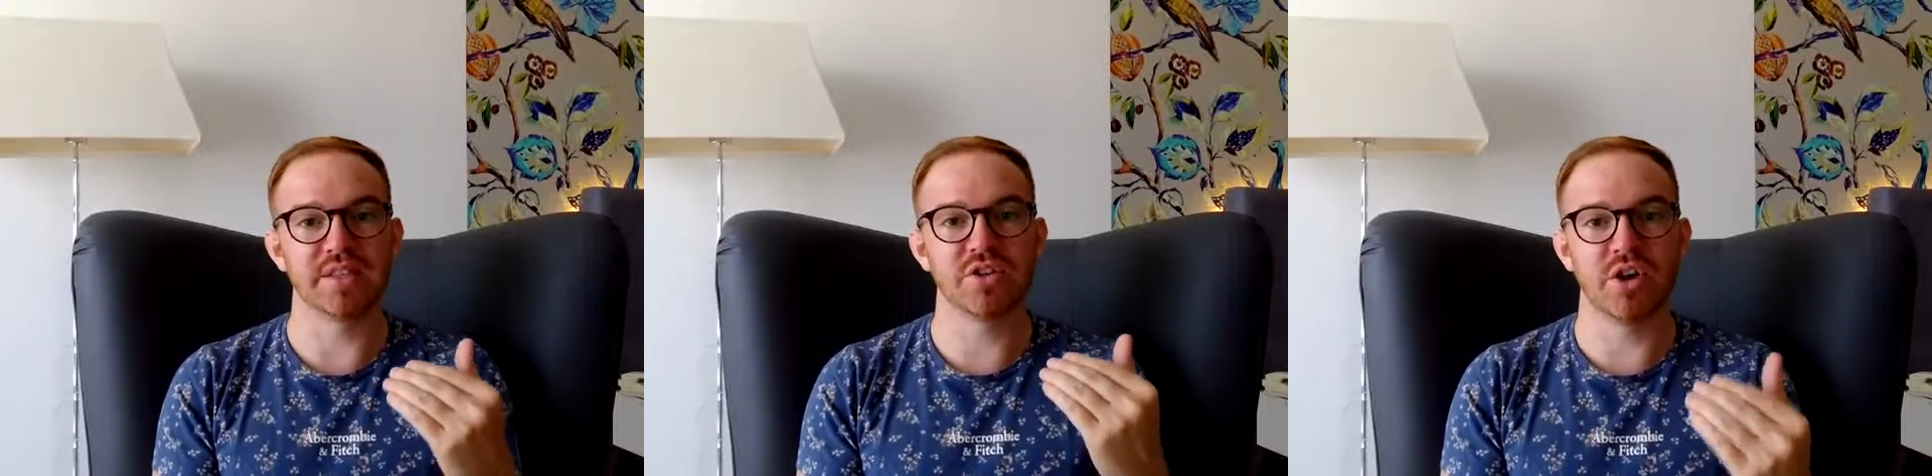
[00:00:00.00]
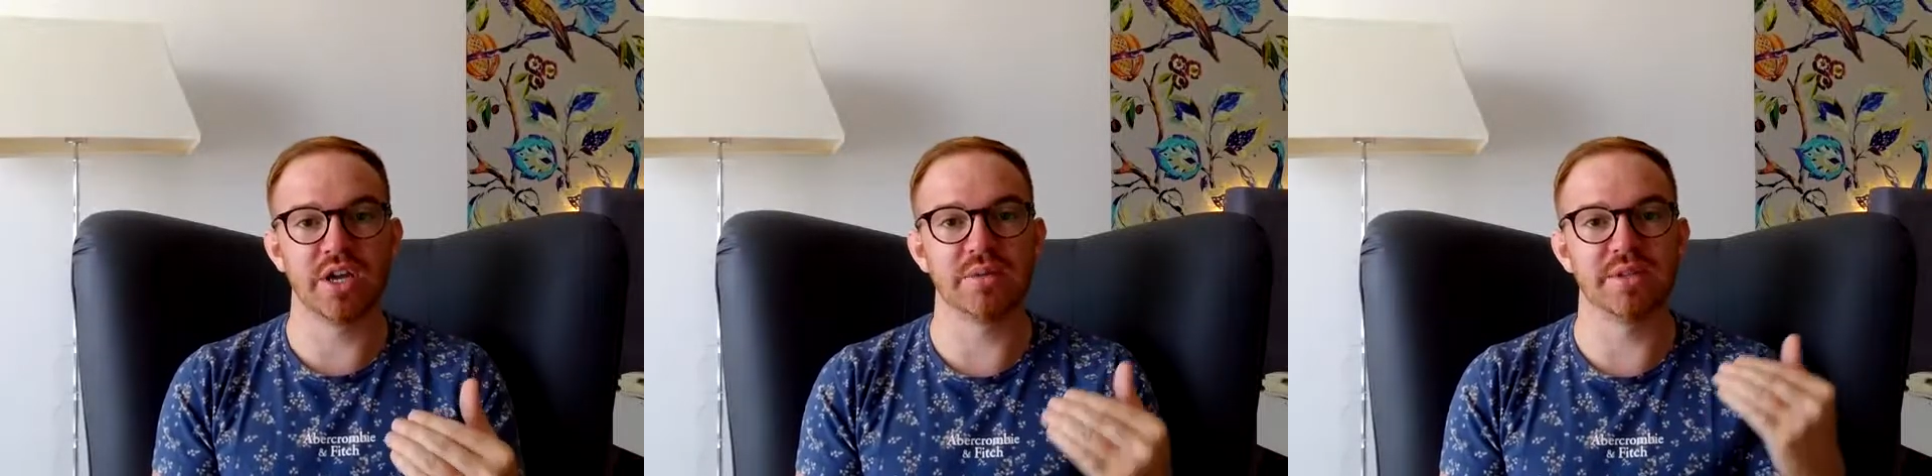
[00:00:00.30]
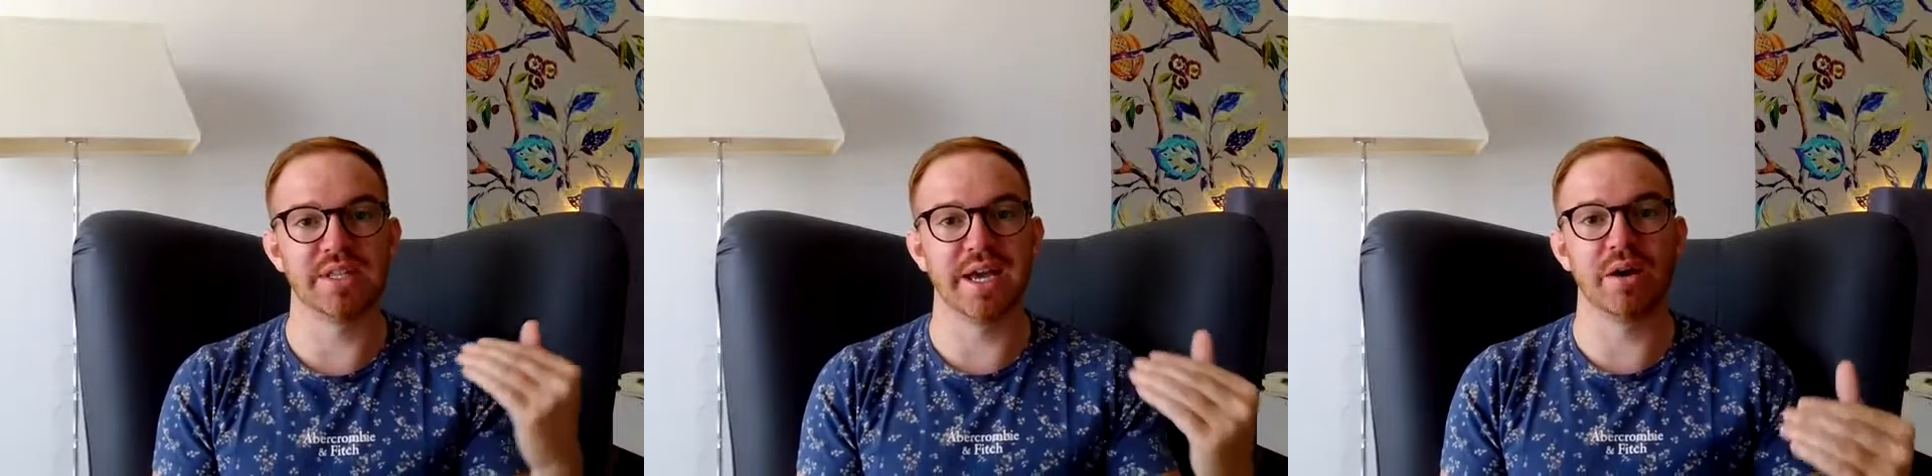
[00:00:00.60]
time
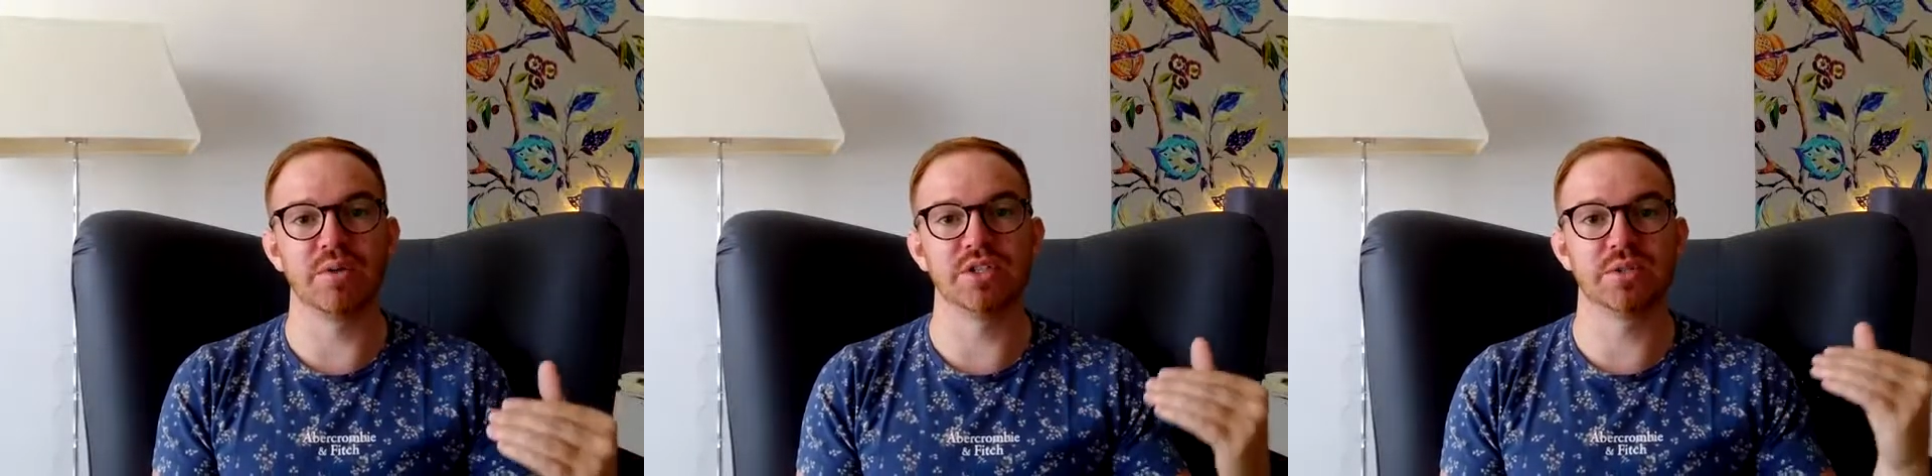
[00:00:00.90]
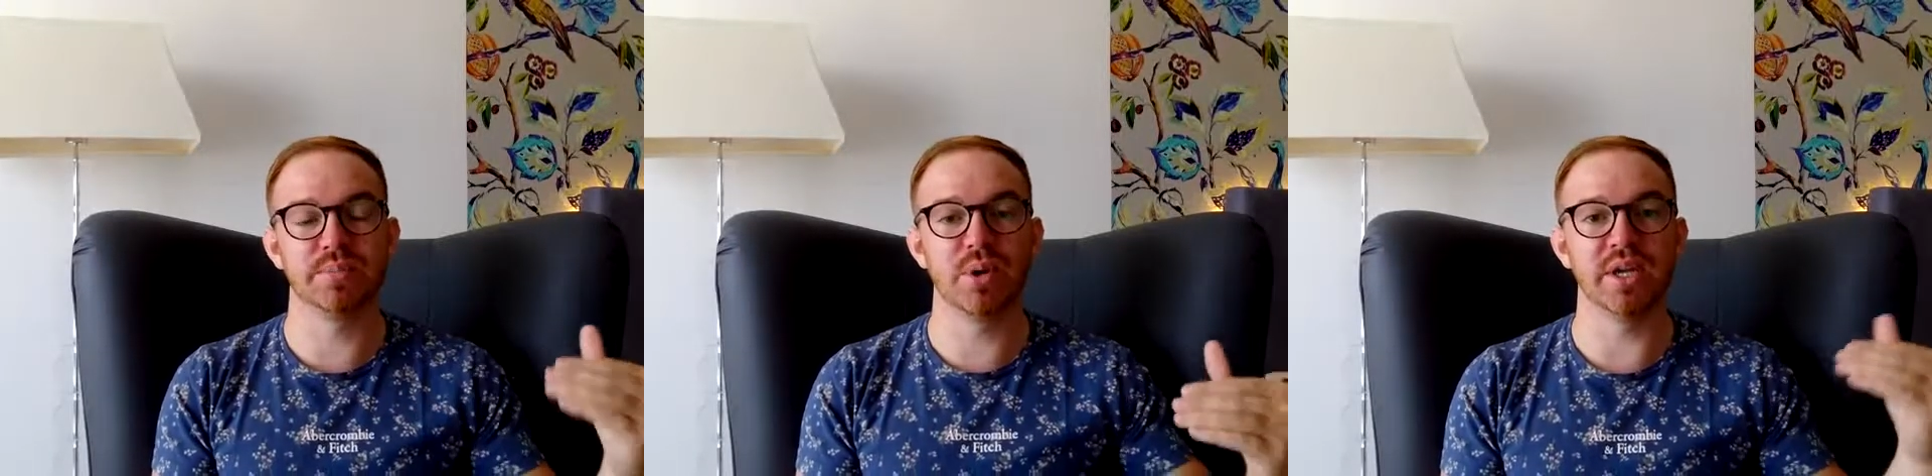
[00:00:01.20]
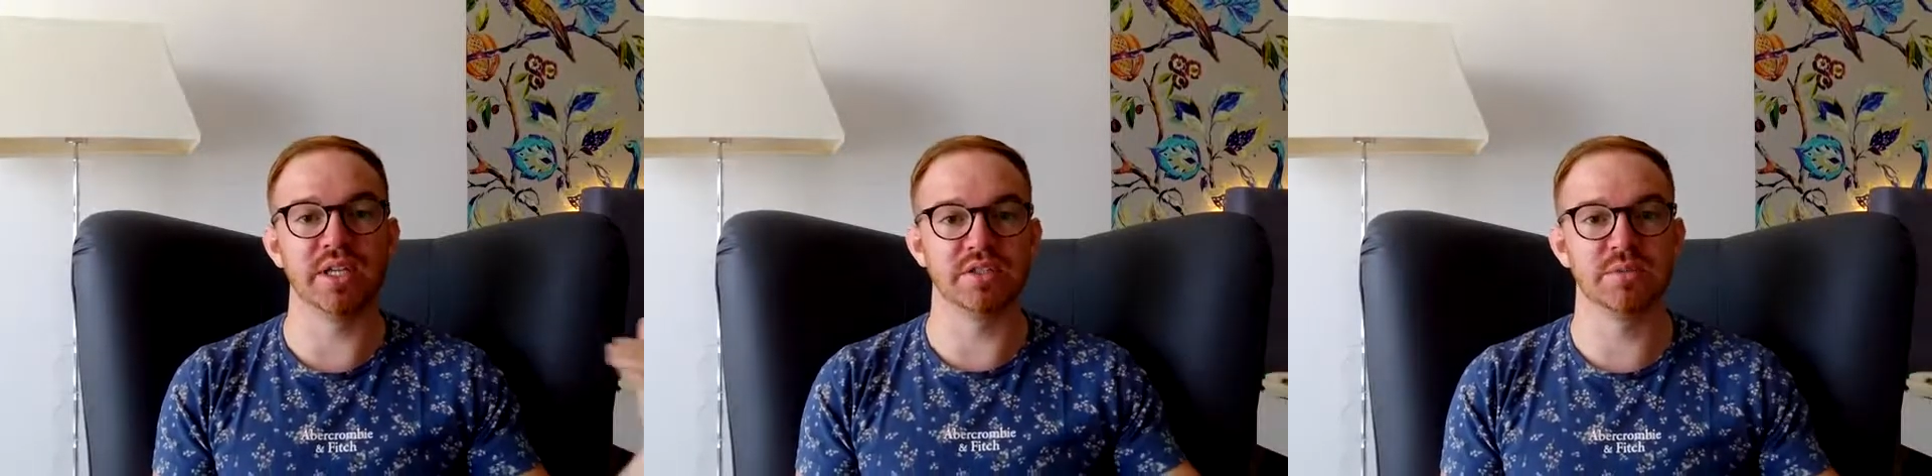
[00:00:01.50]
and the hours to put in